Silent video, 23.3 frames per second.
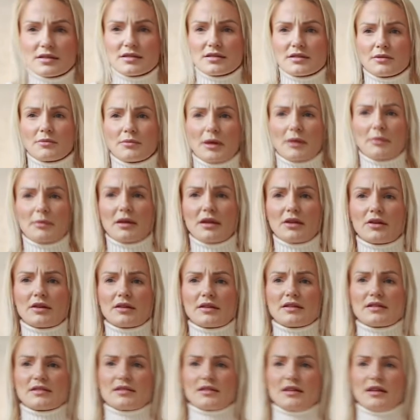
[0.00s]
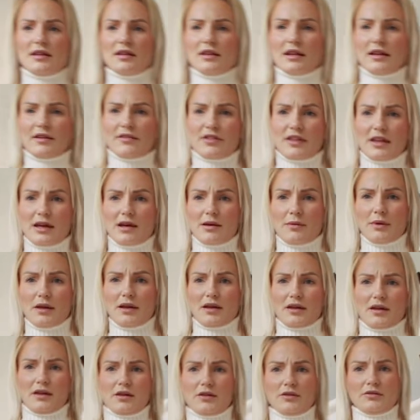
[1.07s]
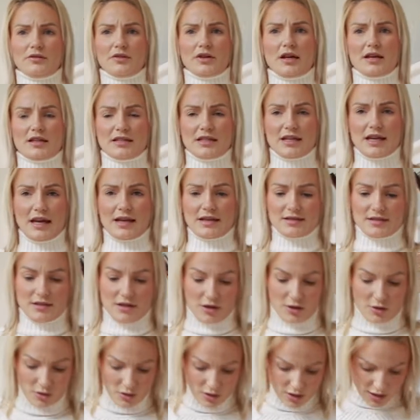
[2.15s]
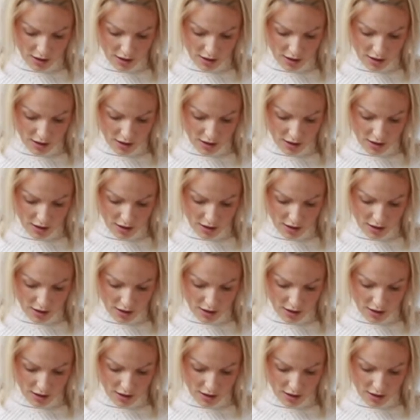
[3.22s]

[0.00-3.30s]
so maybe you can see the length. There we go. Right, yeah, so